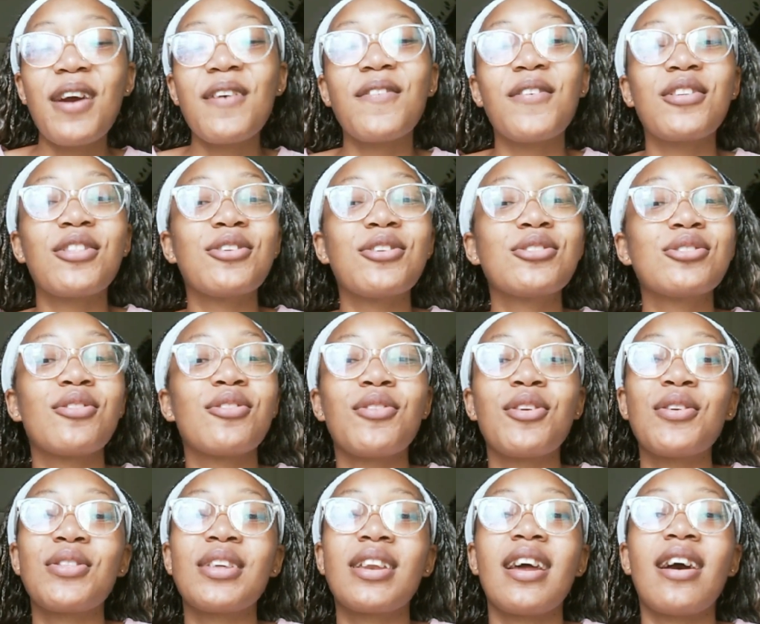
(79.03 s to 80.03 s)
For those of
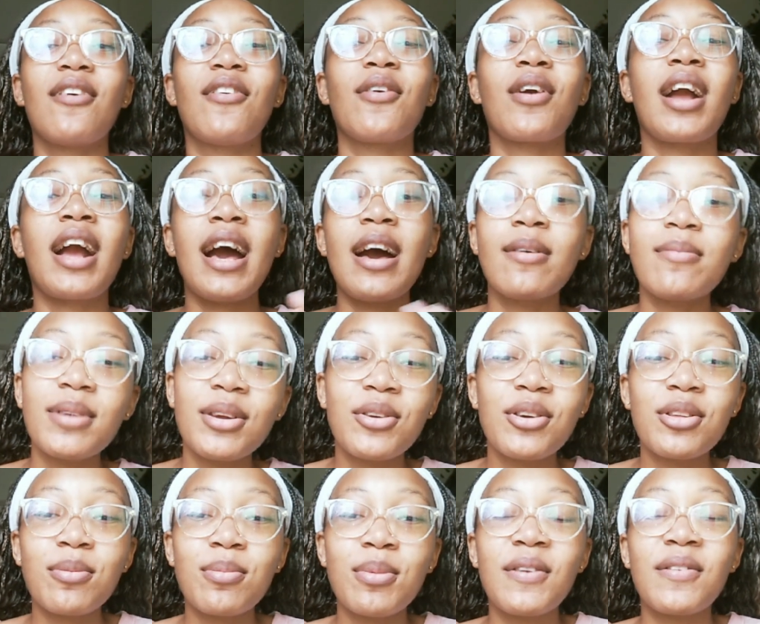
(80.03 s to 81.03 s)
you that are coming
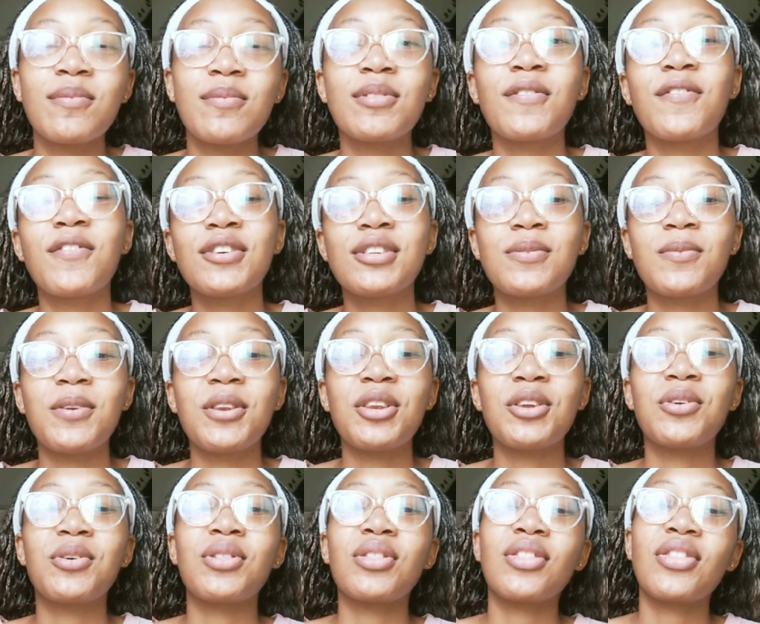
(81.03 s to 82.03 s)
with me from the first
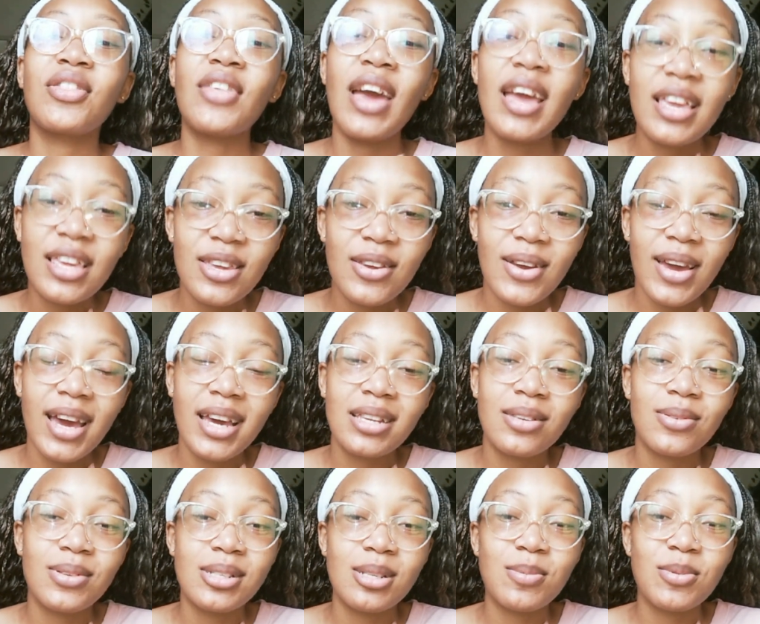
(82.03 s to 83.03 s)
video, thank you guys
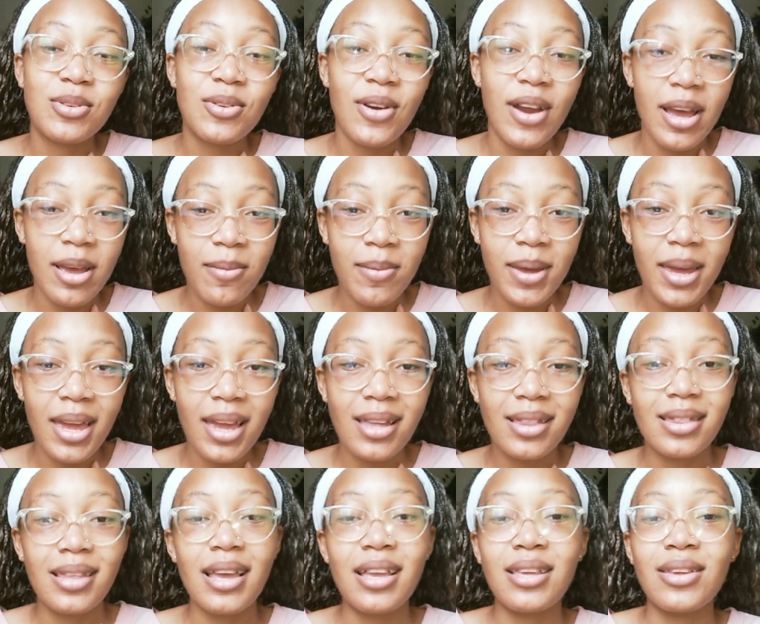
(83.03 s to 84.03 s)
for
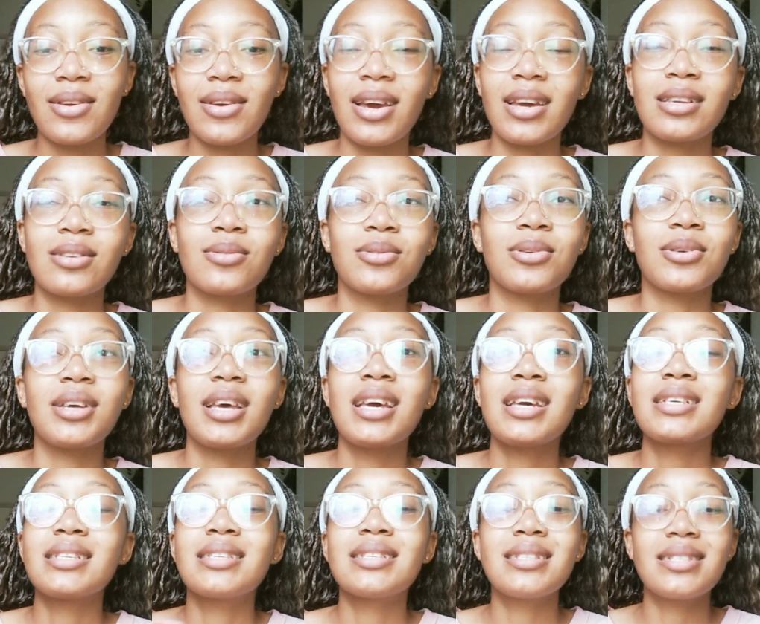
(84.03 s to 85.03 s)
subscribing, thank you guys for
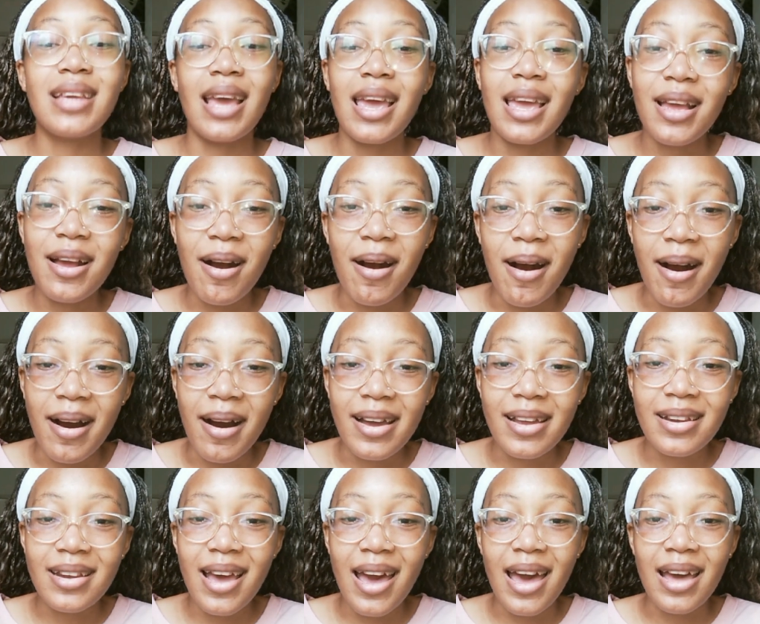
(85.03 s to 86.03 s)
staying
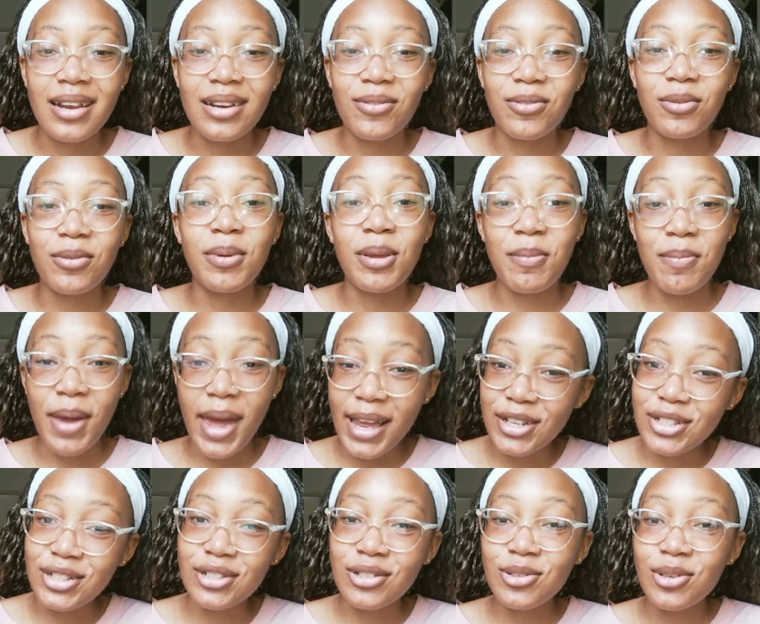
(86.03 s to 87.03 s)
on and for being
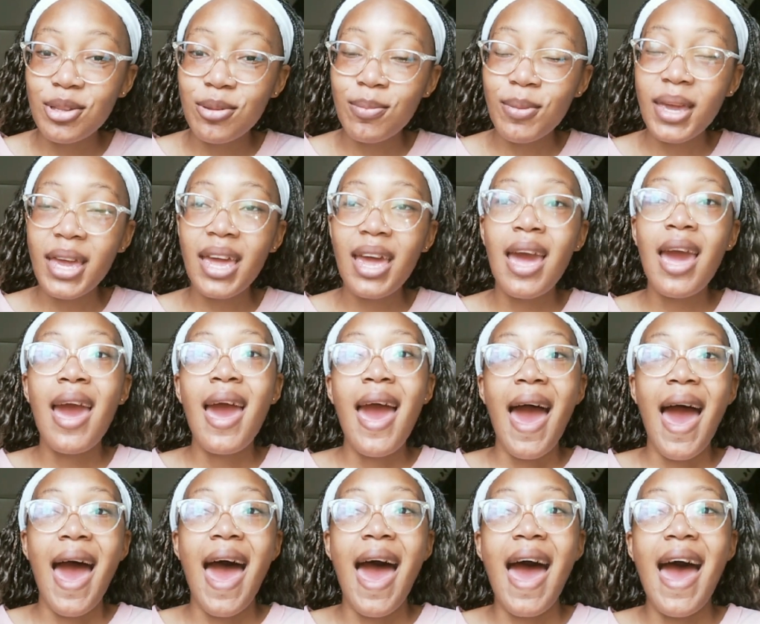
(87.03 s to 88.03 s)
patient with me,
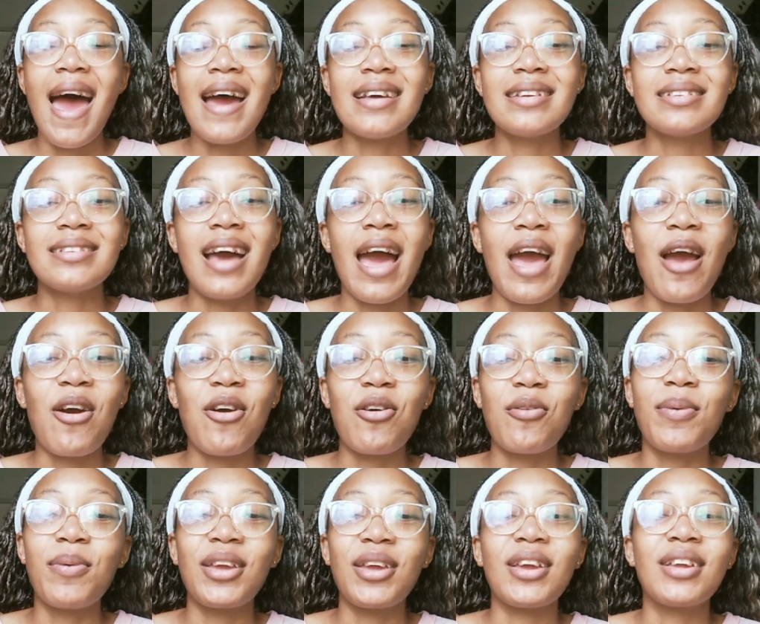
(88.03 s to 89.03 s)
and I
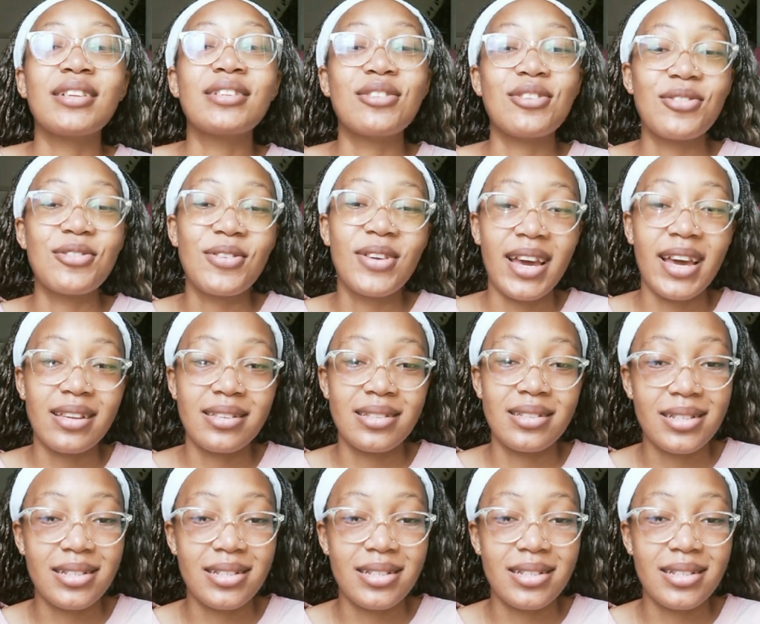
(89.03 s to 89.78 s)
hope I do you guys